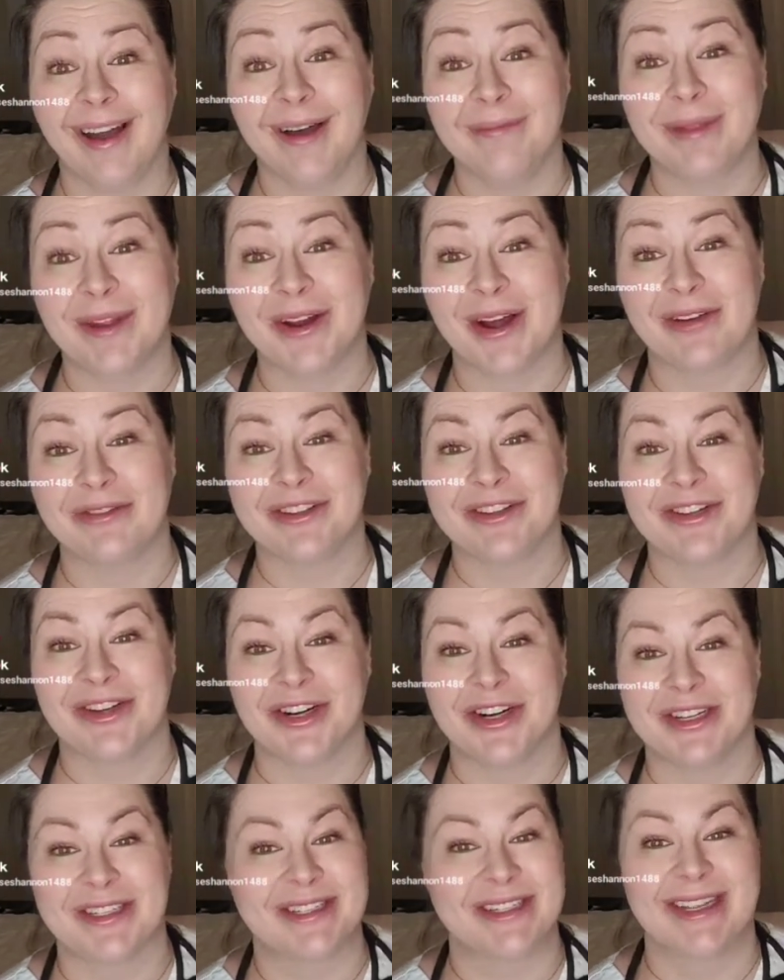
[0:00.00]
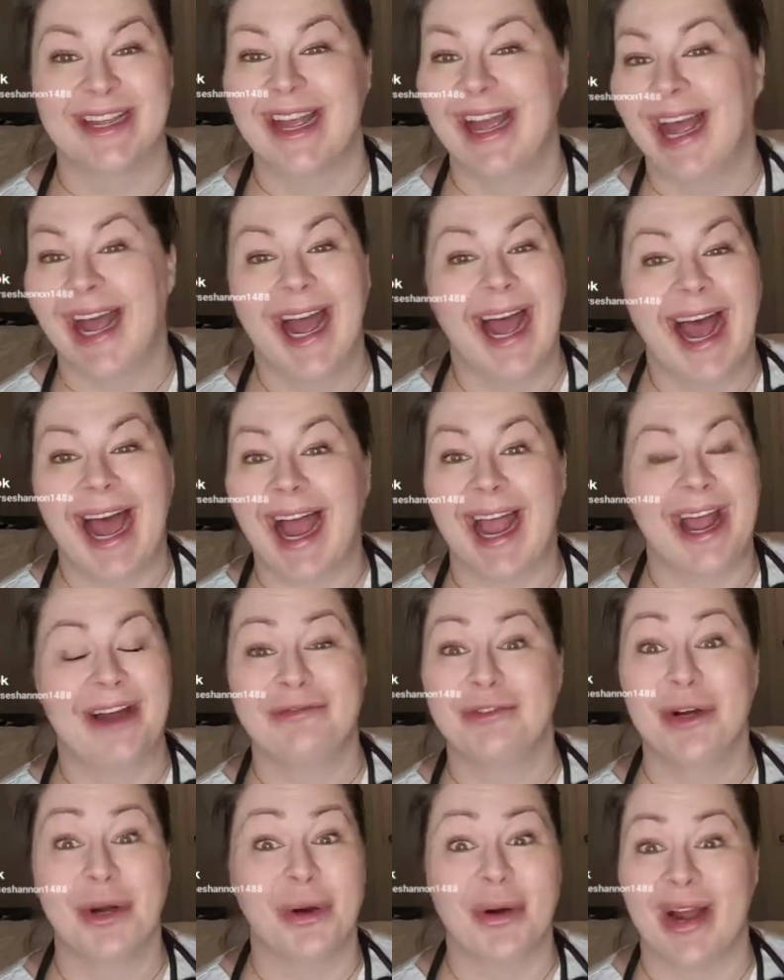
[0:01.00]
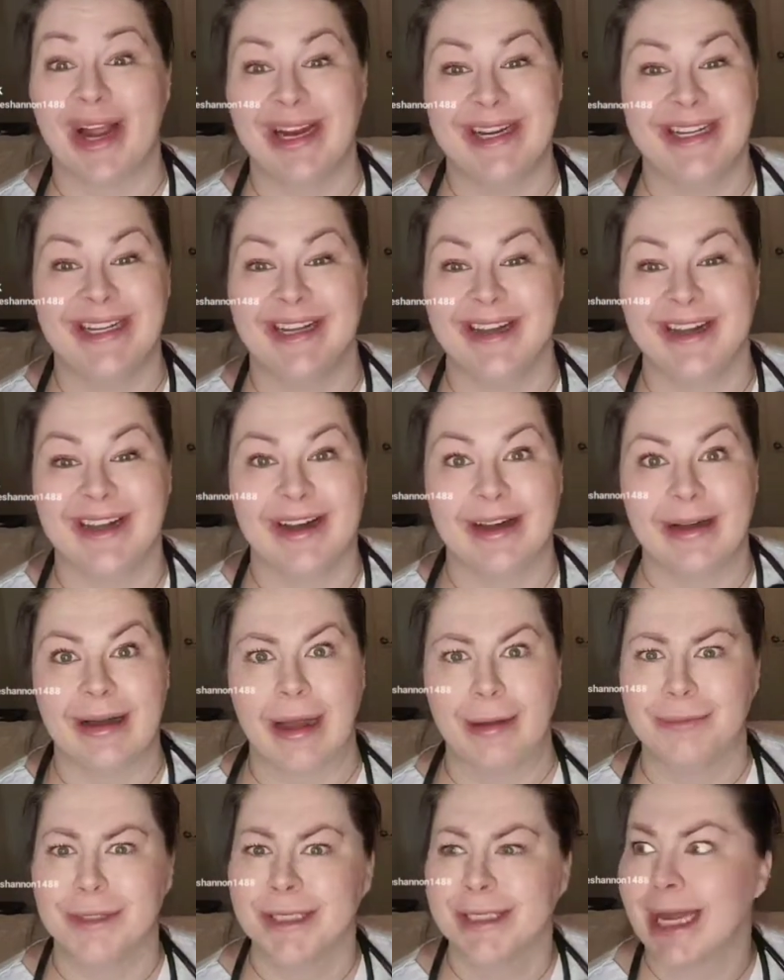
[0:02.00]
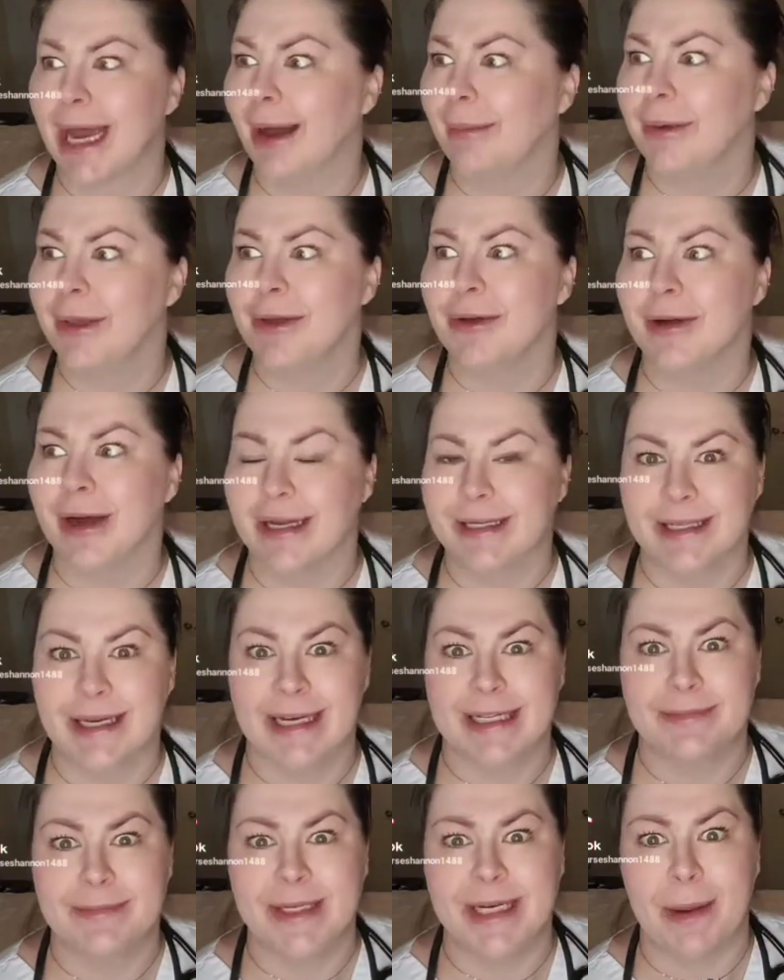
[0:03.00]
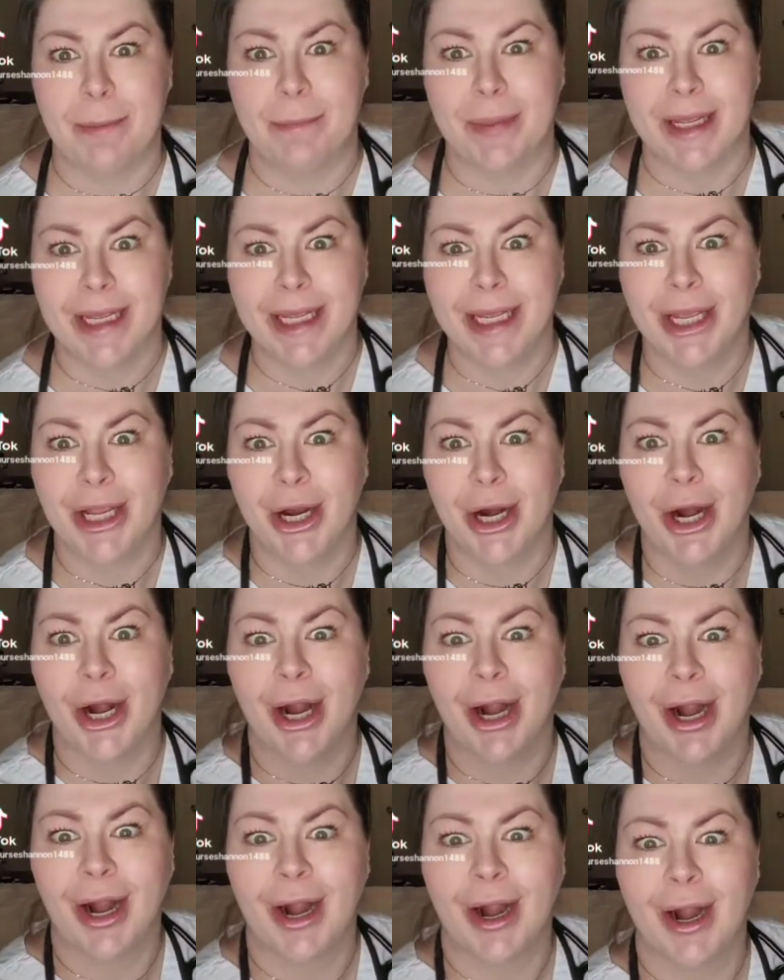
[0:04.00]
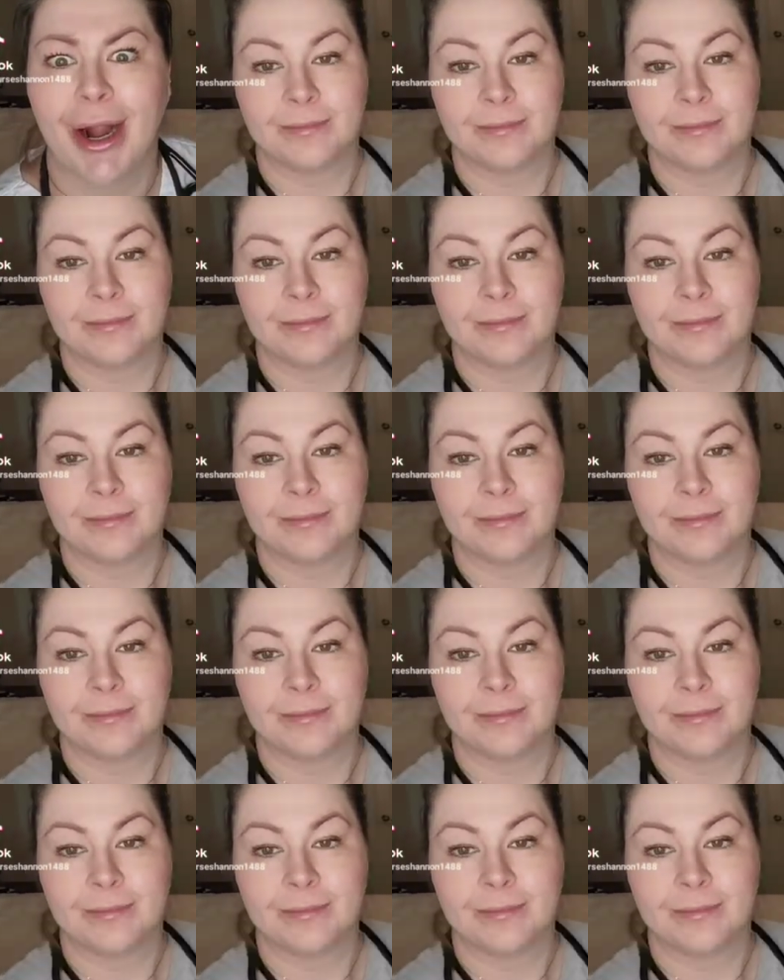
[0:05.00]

I'm the novice nurse. I have no idea. I'm just happy you guys asked me to be here.